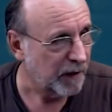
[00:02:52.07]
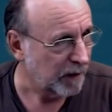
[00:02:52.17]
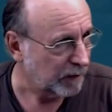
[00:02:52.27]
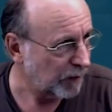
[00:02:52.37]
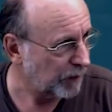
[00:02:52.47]

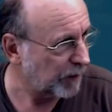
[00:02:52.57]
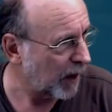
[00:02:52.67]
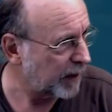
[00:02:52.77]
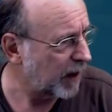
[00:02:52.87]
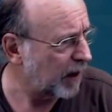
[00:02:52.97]
loaded
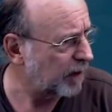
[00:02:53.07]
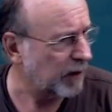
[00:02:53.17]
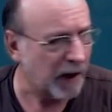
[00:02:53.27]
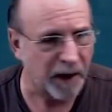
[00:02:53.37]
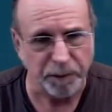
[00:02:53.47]
iNav
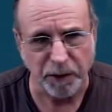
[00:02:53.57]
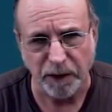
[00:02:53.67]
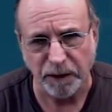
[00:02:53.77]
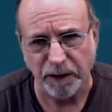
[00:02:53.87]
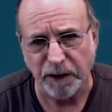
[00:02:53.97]
and I
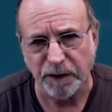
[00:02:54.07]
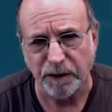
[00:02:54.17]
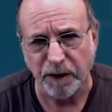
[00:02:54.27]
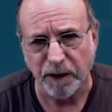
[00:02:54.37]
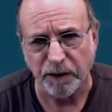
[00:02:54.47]
plugged
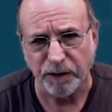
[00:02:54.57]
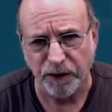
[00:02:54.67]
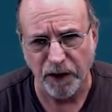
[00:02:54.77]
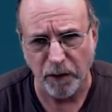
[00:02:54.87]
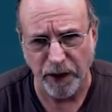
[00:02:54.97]
the uh,
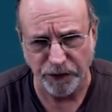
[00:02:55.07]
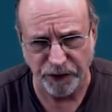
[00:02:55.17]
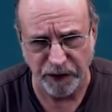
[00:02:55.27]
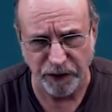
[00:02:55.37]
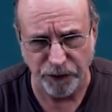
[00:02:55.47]

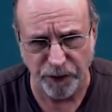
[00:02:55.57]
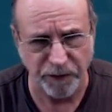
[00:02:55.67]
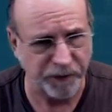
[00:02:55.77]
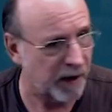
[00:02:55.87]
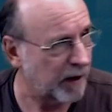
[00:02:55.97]
ZOHD
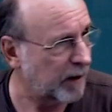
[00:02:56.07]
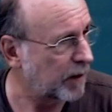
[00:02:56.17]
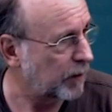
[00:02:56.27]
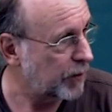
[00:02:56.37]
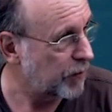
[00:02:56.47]
drift in,
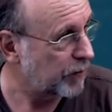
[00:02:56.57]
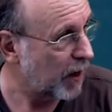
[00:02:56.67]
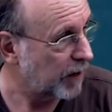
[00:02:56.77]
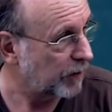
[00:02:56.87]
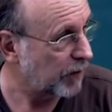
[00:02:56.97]
and we'll use
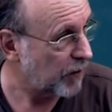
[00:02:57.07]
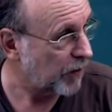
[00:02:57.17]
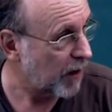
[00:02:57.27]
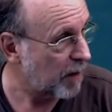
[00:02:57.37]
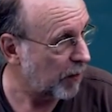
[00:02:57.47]
that as an
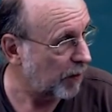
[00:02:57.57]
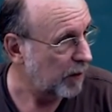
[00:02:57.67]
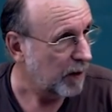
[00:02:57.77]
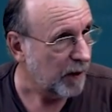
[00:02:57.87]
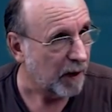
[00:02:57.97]
example.
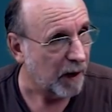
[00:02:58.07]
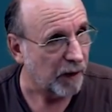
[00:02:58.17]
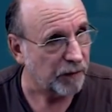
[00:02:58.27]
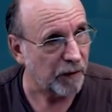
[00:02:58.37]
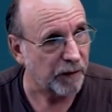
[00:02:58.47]

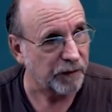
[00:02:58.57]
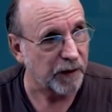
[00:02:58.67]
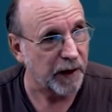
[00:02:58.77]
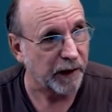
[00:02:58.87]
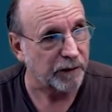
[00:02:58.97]
Uh, so let's
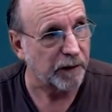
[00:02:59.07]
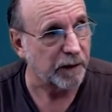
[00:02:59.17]
connect.